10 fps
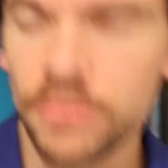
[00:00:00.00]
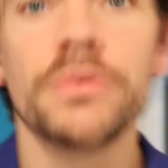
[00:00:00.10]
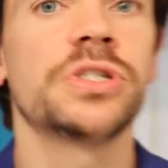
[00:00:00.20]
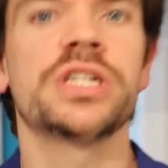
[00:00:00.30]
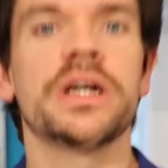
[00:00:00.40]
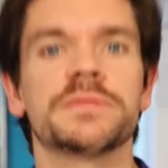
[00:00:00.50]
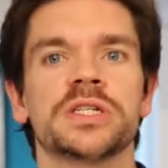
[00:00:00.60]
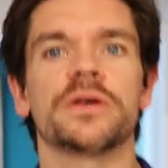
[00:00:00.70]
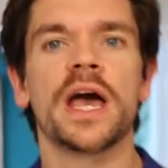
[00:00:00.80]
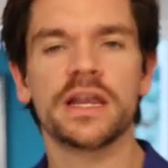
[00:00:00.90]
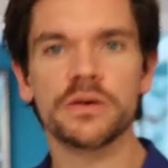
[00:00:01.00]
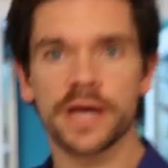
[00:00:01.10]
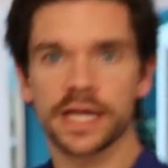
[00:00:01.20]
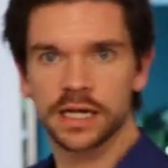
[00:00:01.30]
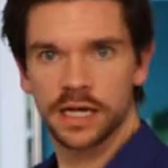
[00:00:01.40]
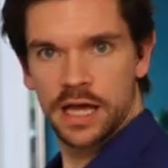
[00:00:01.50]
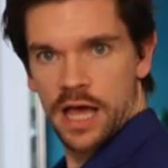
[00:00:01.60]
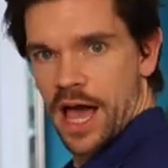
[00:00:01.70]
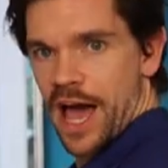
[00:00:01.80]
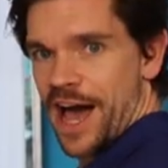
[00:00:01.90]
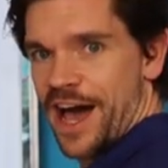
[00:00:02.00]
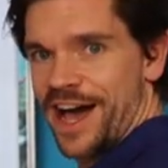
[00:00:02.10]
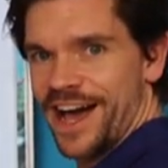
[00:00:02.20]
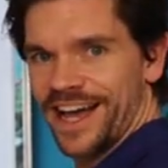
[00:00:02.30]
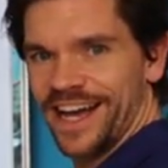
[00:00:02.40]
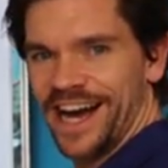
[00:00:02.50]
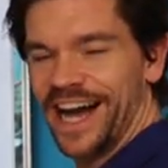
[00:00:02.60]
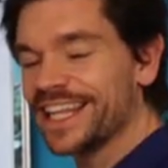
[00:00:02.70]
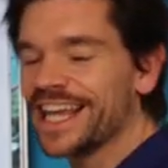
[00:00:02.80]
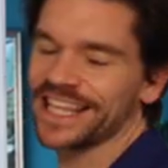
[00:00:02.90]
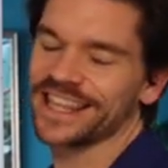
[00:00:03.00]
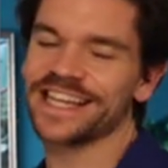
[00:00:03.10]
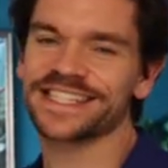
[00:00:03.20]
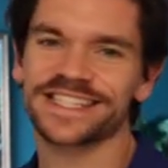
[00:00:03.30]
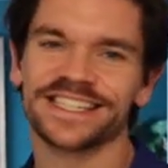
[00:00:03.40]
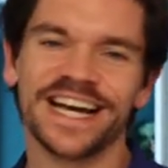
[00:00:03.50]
What's she up to? Anyway, I like this,